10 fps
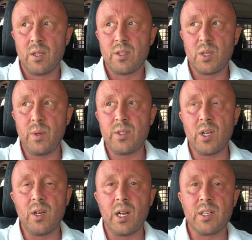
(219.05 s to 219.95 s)
So we
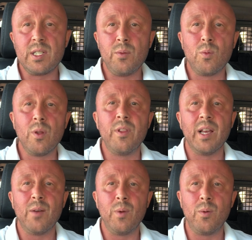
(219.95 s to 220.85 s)
don't actually want
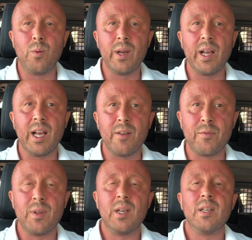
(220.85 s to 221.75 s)
that. We want to
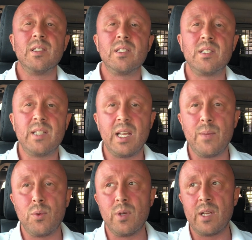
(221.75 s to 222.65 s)
have
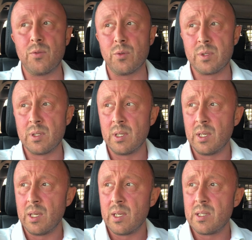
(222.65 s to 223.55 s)
stable levels.
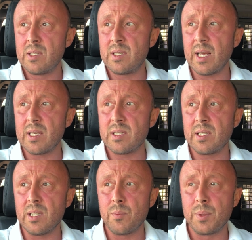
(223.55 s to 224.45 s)

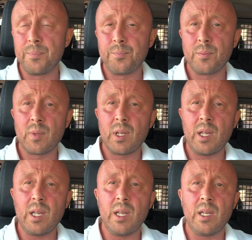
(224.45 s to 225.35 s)
TESIP
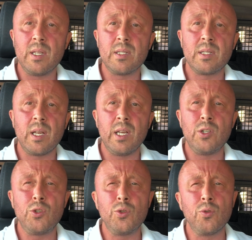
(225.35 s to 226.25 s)
is a
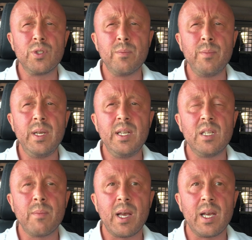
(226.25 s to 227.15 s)
short to
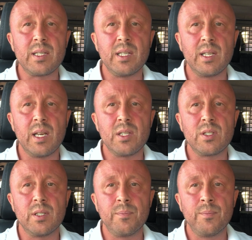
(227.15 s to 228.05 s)
medium acting
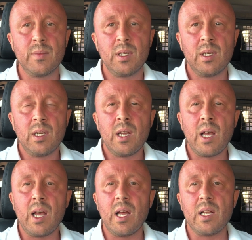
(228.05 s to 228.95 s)
ester,
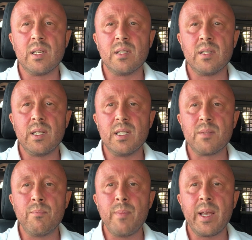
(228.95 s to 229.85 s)
and
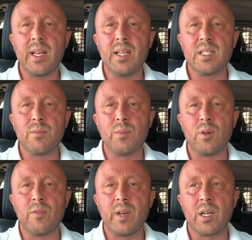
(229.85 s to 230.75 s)
its mechanism
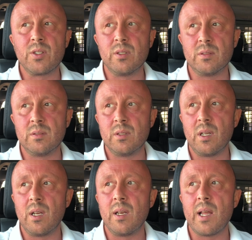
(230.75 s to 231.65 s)
of action
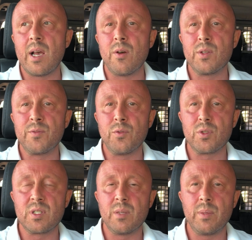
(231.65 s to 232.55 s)
allows for
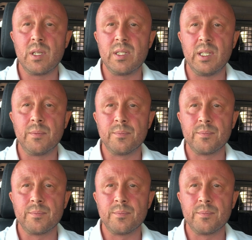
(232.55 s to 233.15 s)
stability.